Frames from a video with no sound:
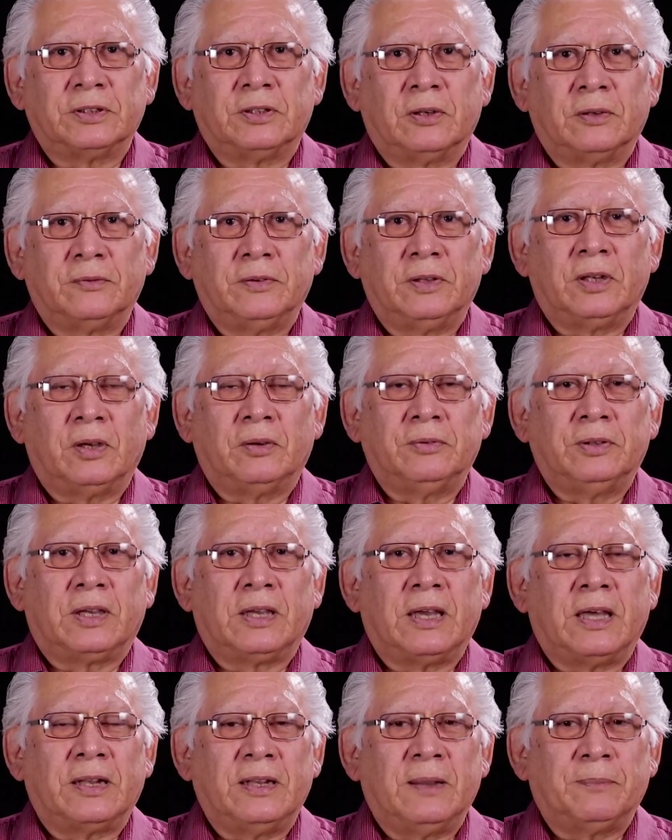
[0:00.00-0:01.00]
You know, if you know you
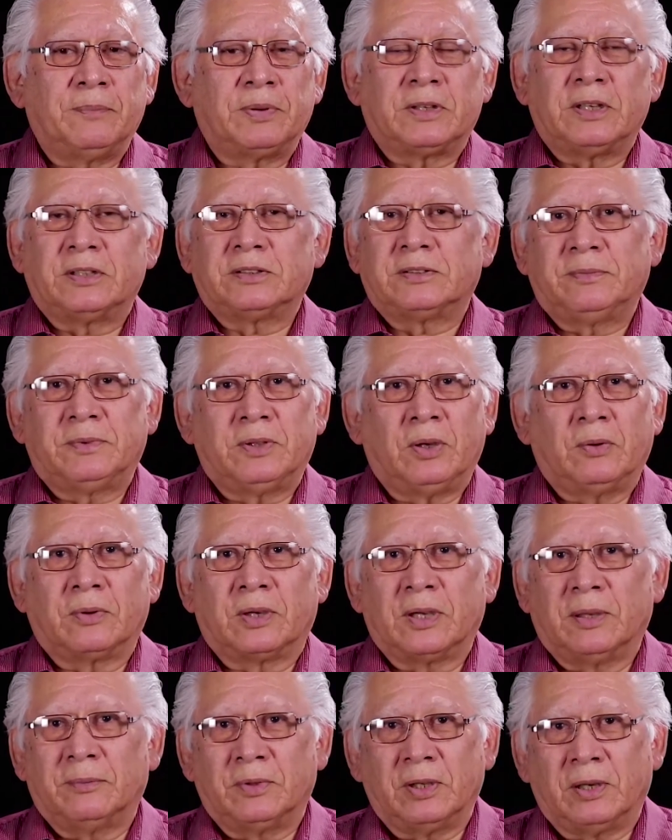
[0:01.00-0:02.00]
got nepotism, don't
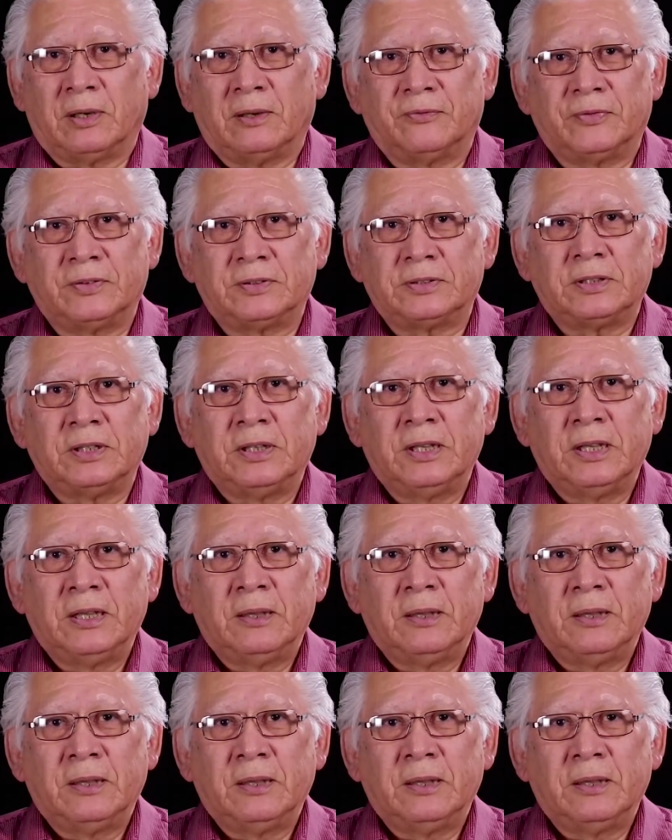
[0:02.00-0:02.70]
come to office,